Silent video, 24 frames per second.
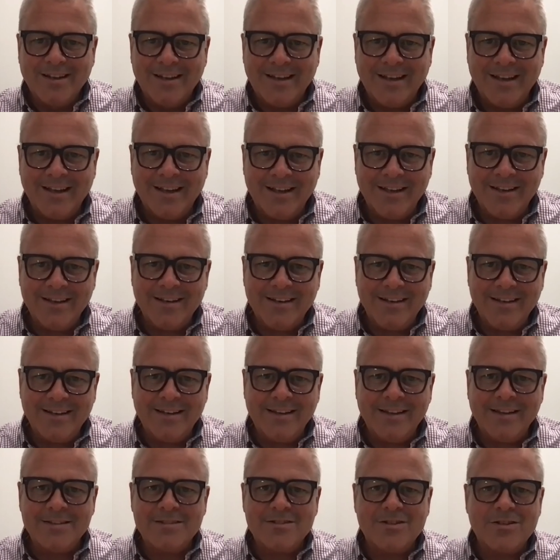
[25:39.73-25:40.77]
And
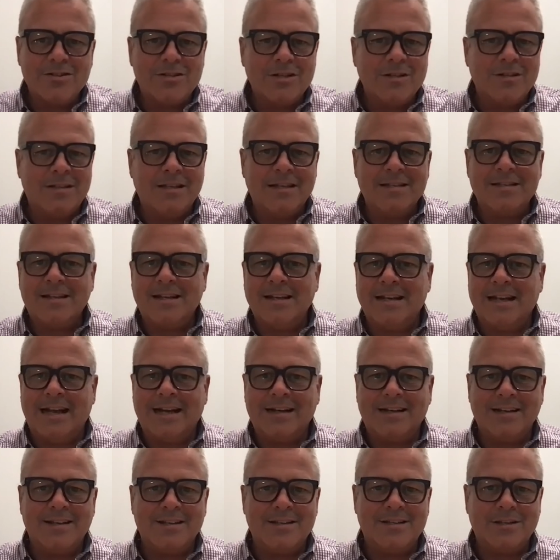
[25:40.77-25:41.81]
there's just a
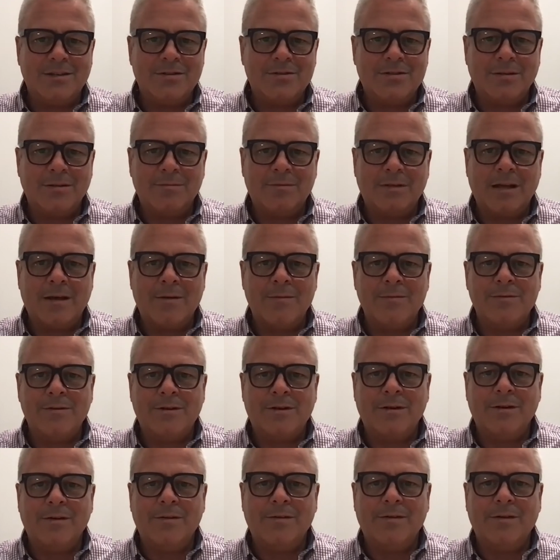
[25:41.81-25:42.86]
disconnect. And so sometimes
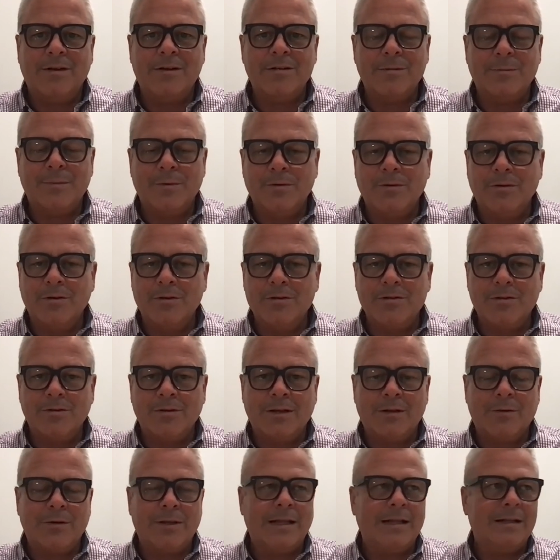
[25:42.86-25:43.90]
our entrepreneurs are
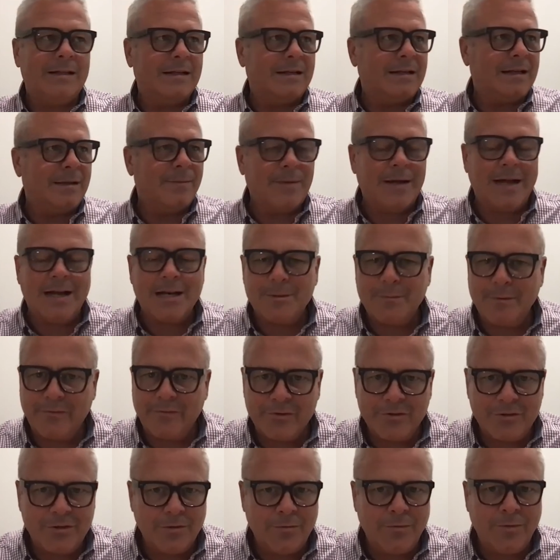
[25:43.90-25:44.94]
like, well, they didn't get back to me
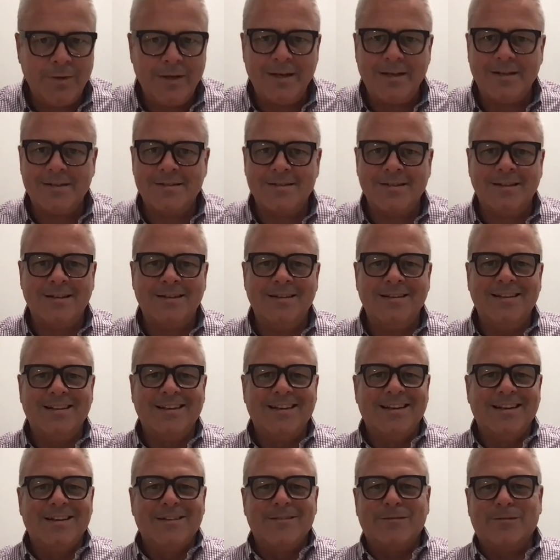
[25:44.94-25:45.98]
for two weeks. And
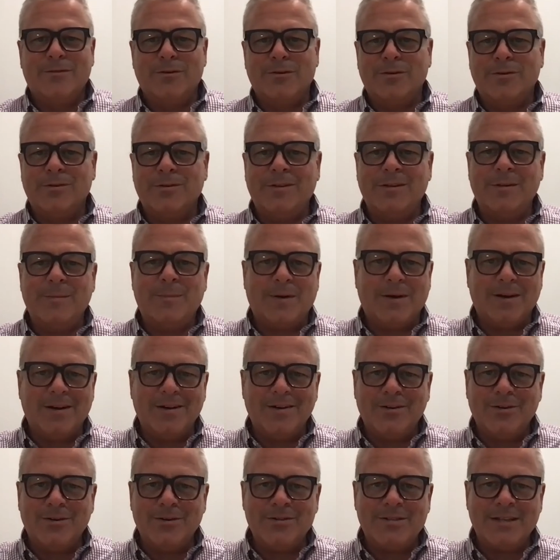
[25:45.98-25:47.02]
for the
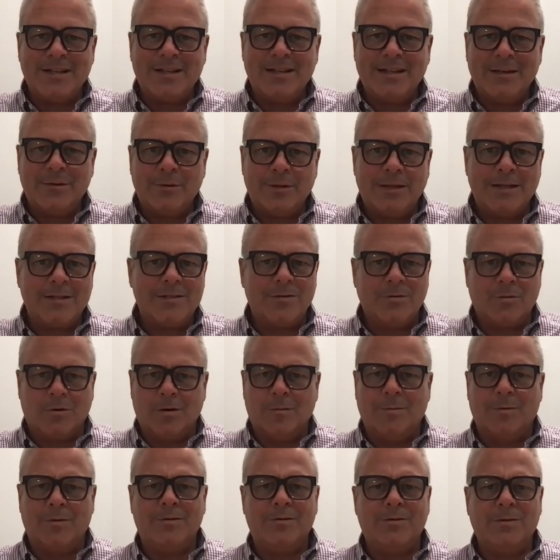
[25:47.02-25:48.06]
partners, they think, well, that's
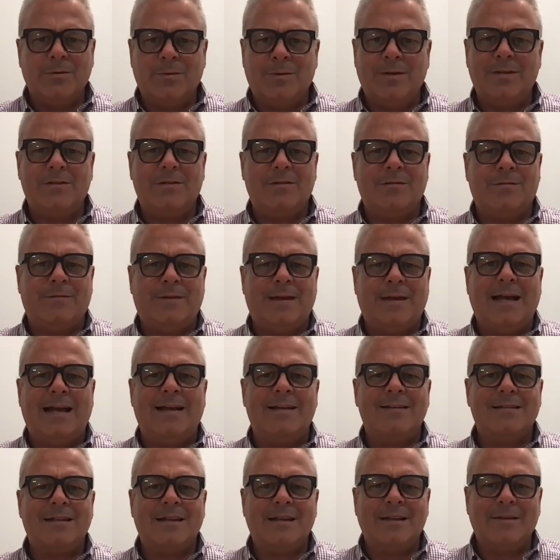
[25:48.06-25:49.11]
normal. Two weeks is
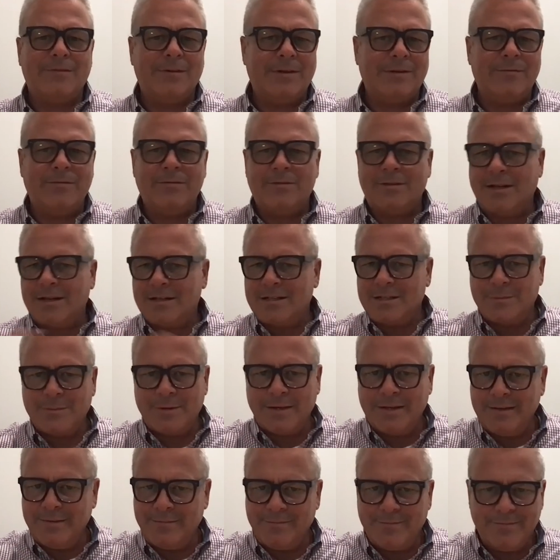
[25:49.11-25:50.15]
fast. They haven't even talked to
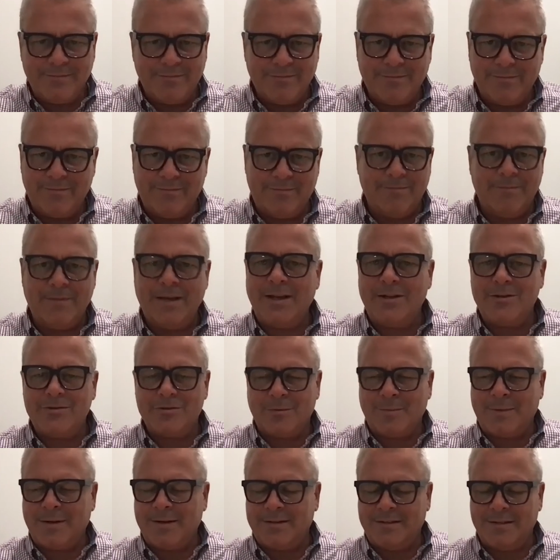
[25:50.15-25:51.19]
my manager
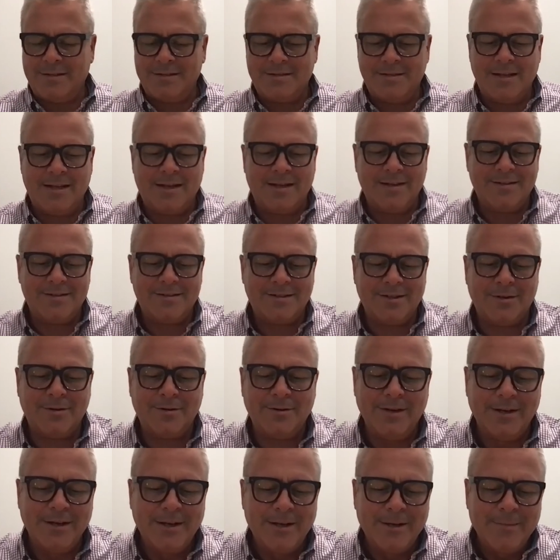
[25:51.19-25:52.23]
about this yet. So
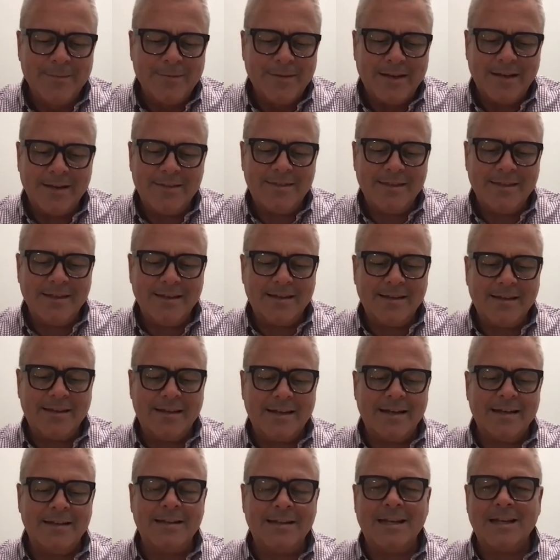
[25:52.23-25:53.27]
I think
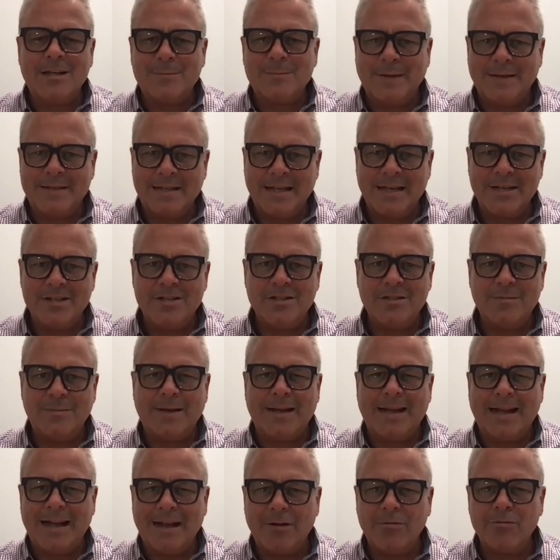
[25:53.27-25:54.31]
getting the expectations about
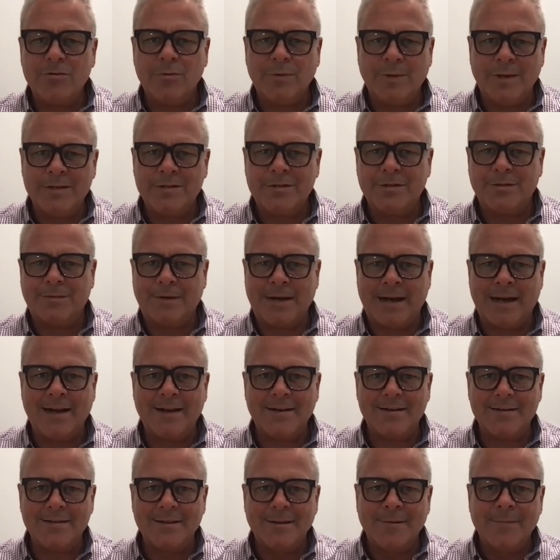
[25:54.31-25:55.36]
how to
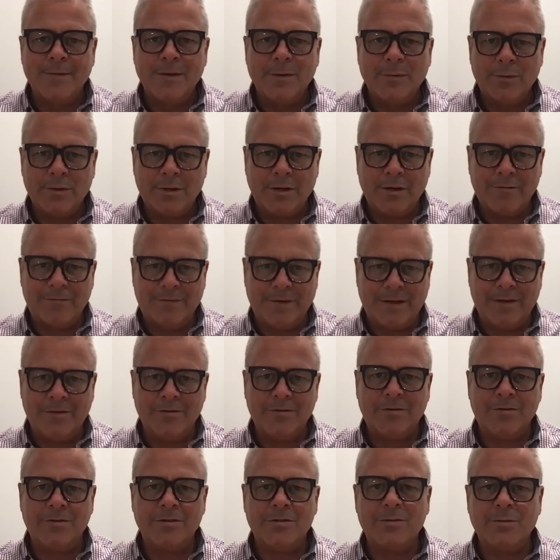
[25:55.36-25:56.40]
interact with our
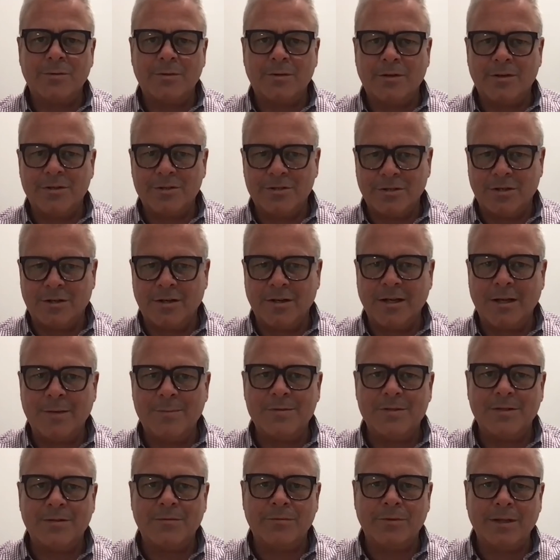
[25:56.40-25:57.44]
founders, with our
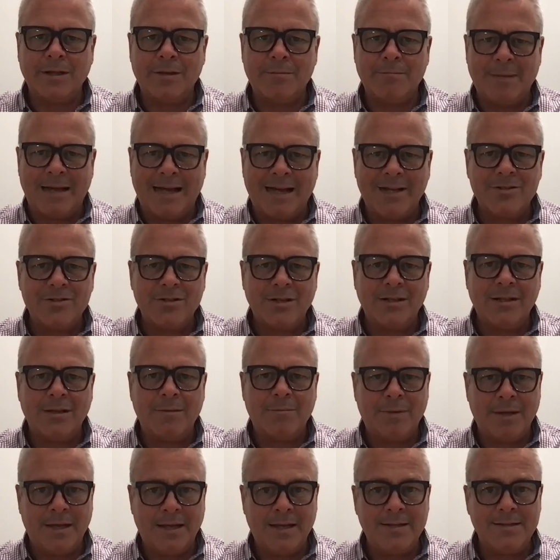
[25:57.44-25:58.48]
startups, and really matching the
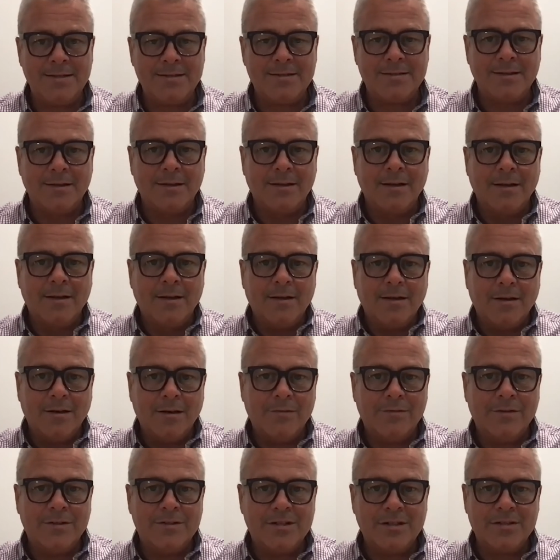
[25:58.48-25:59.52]
pace
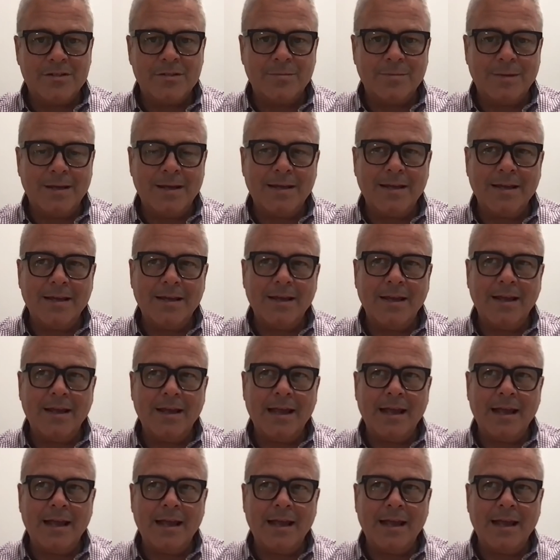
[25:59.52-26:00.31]
of decision making.